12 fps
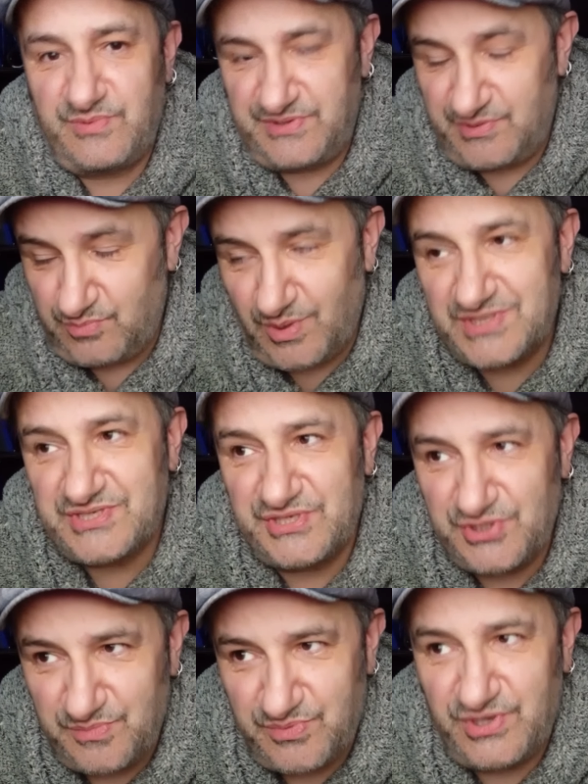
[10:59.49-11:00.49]
the ones I
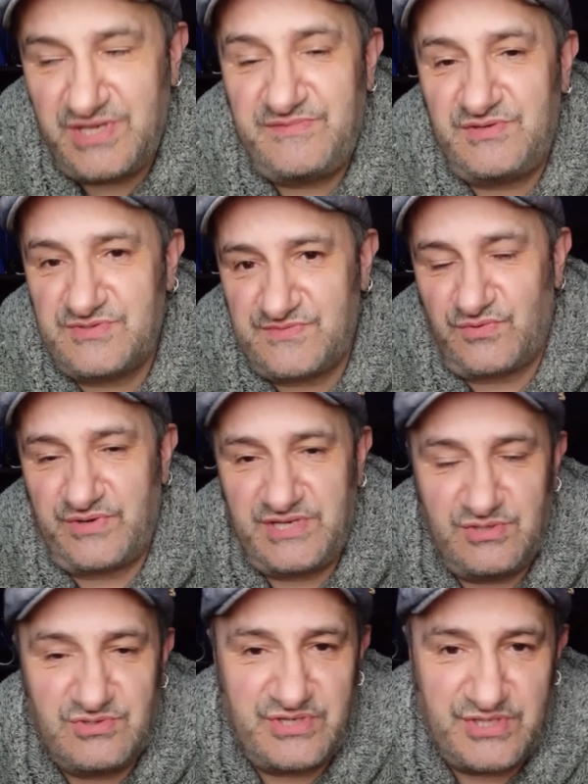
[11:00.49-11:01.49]
do previews for, are
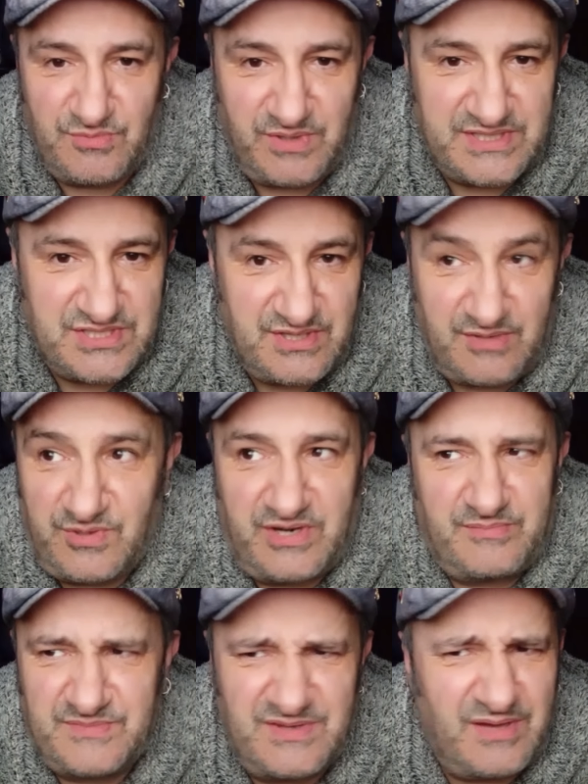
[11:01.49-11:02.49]
usually the ones that where
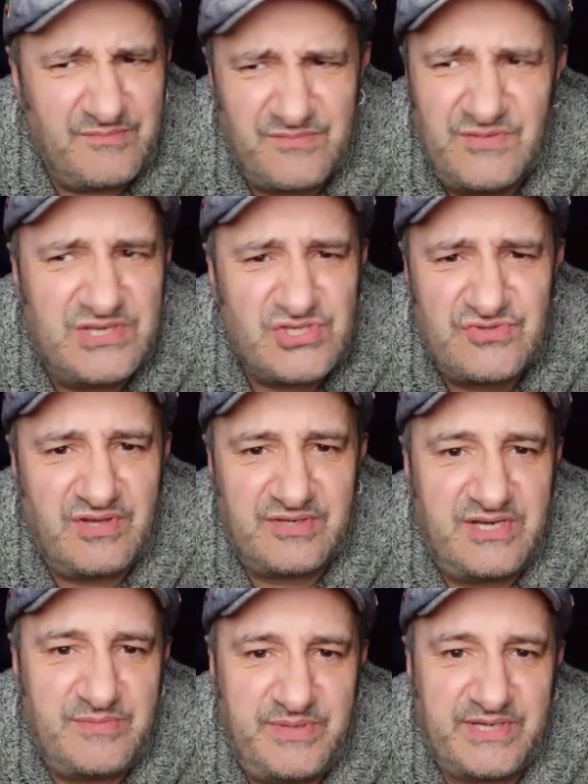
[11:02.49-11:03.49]
I'm, I'm really
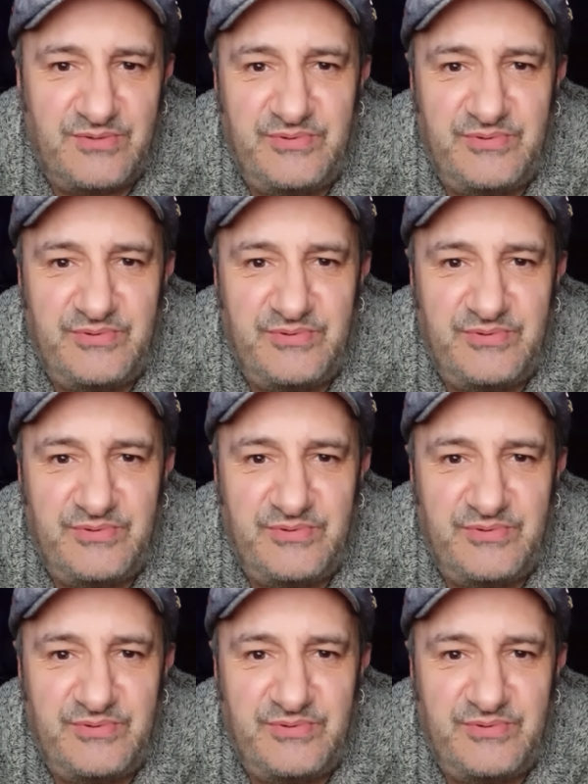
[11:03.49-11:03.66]
struggling to pick a